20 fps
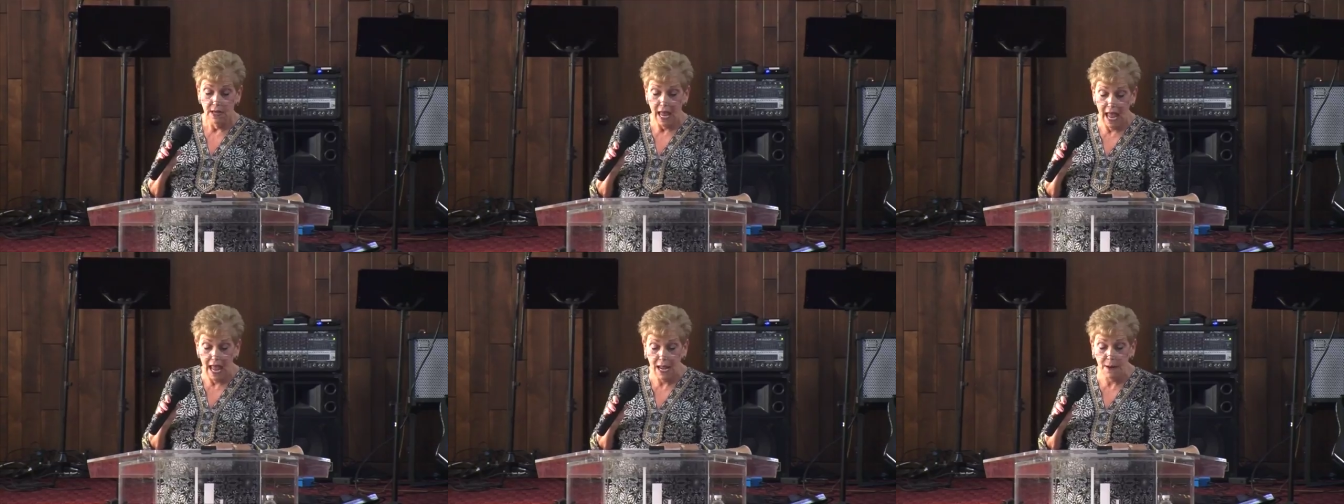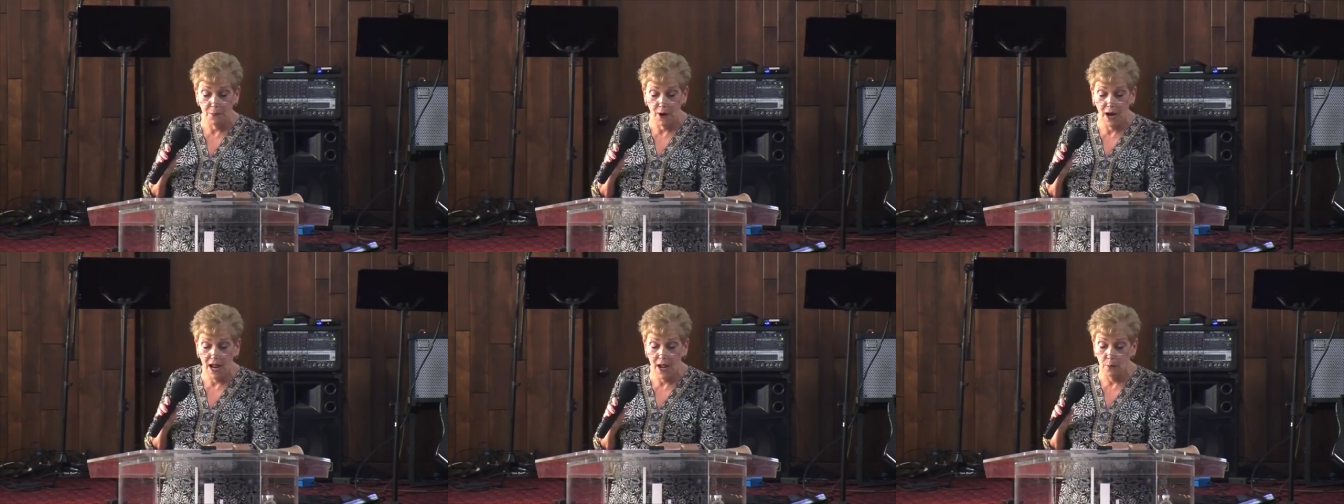
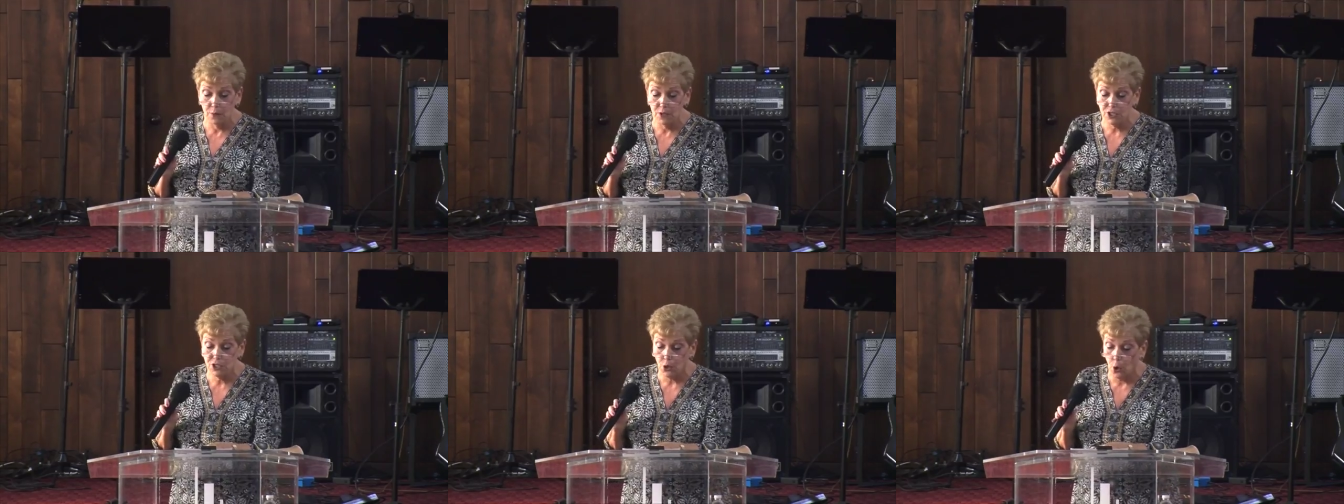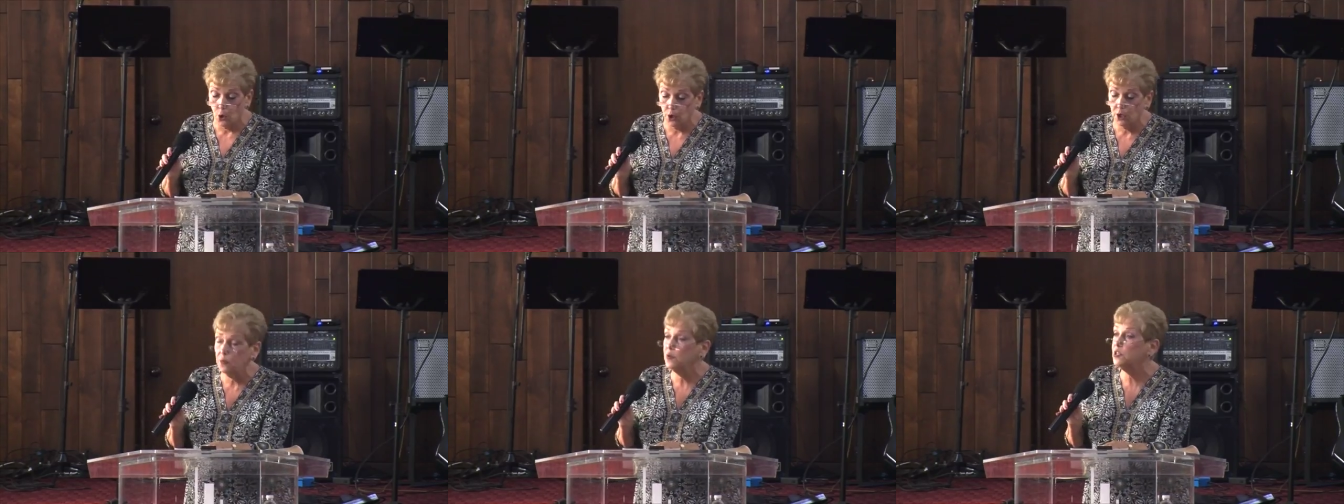Abraham was
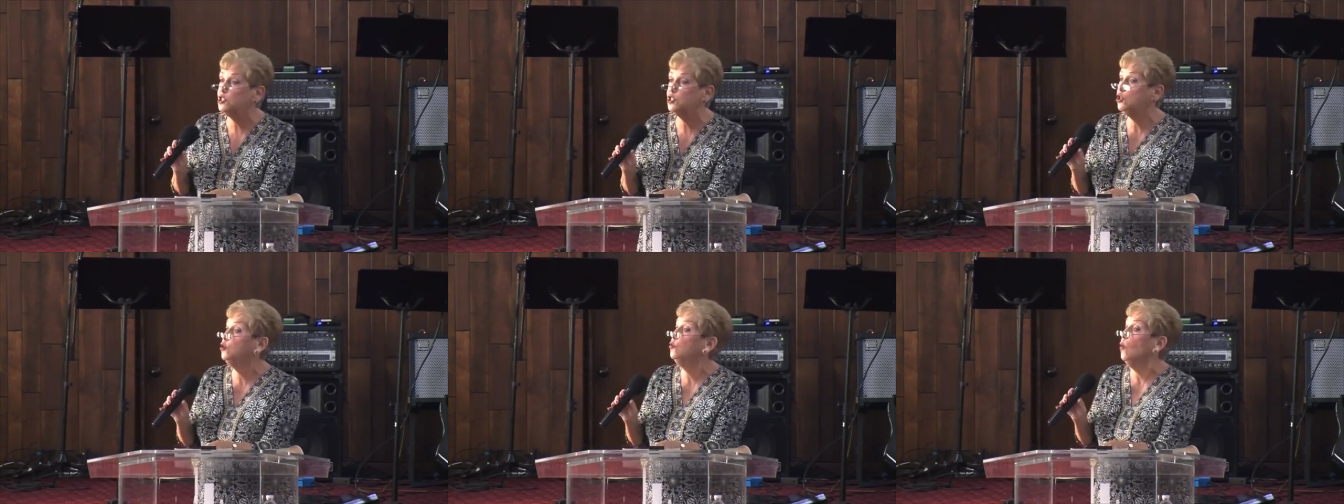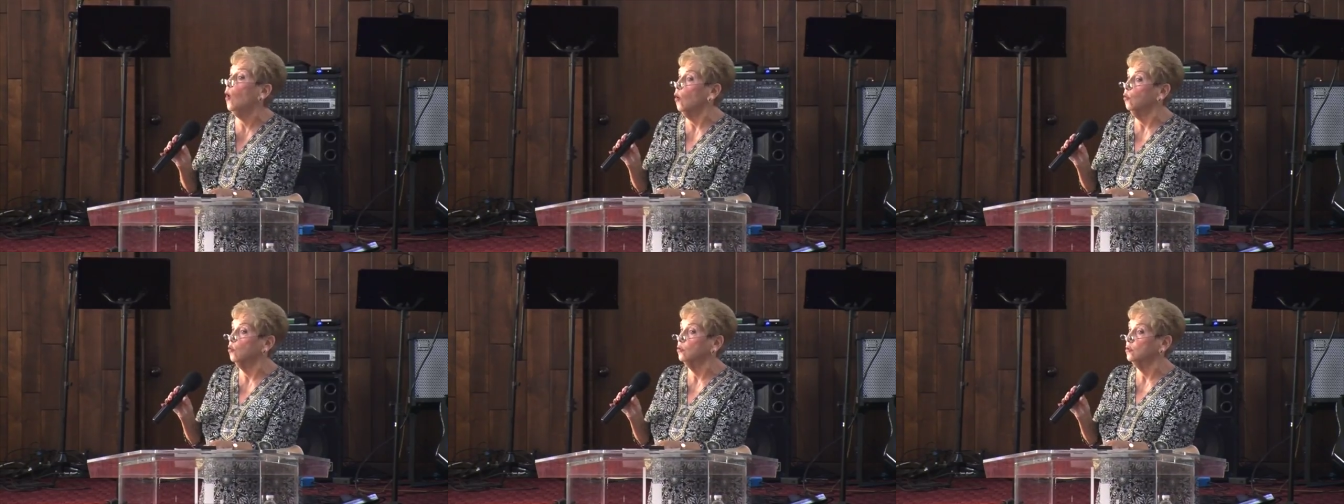told he was too
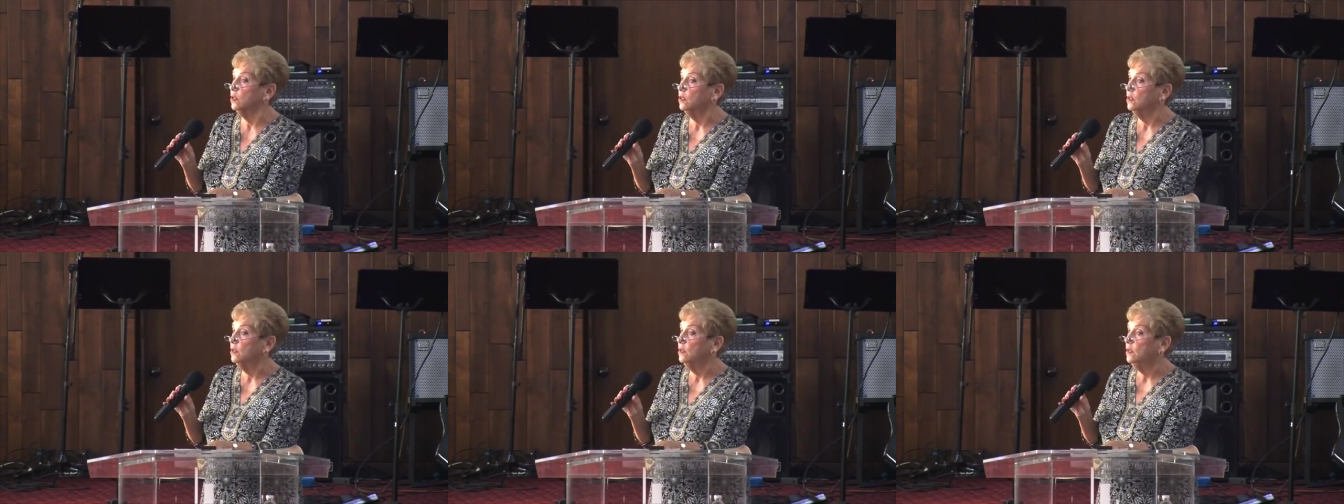old.